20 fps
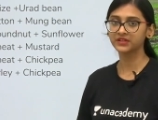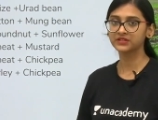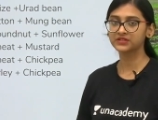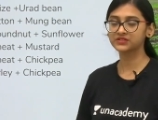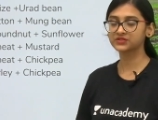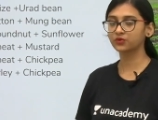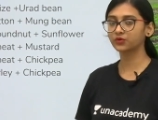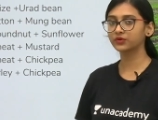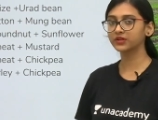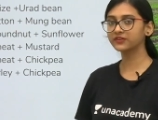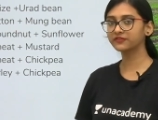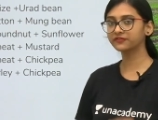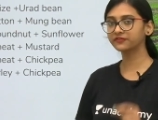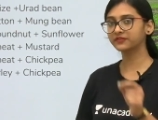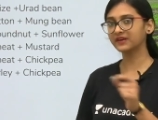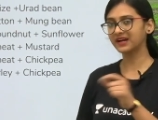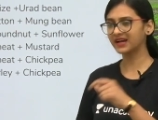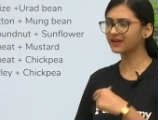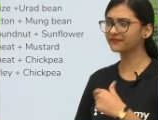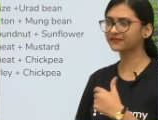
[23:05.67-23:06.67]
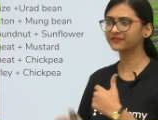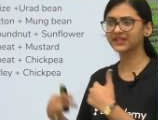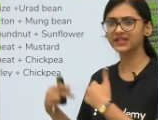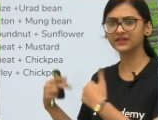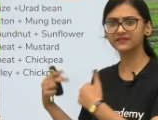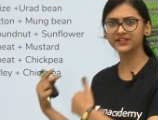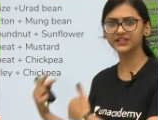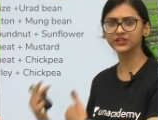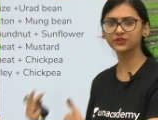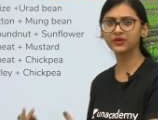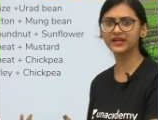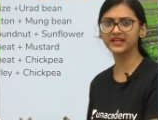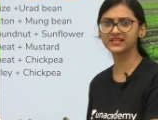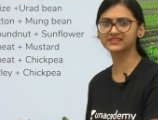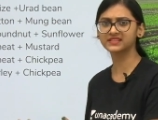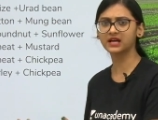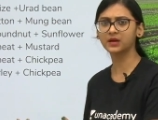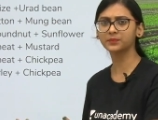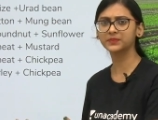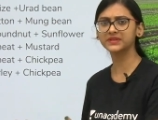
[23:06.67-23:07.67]
So if I have given you
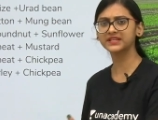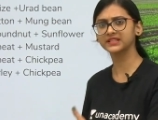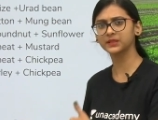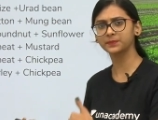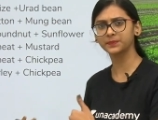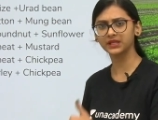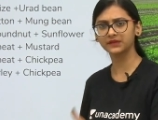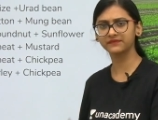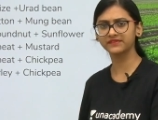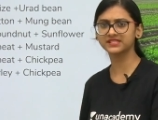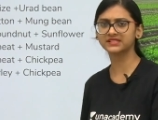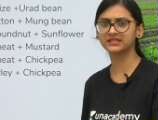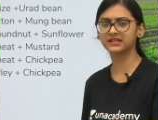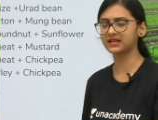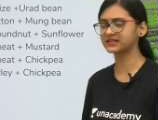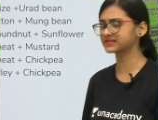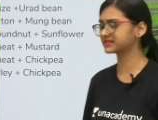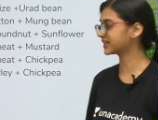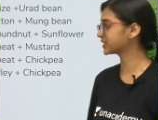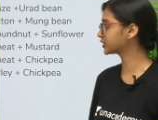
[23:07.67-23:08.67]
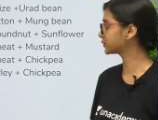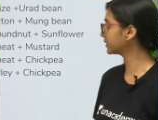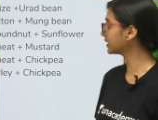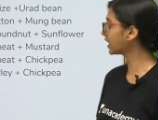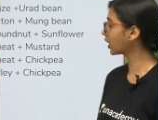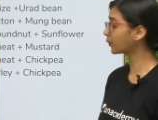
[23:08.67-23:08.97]
example in the previous class as well,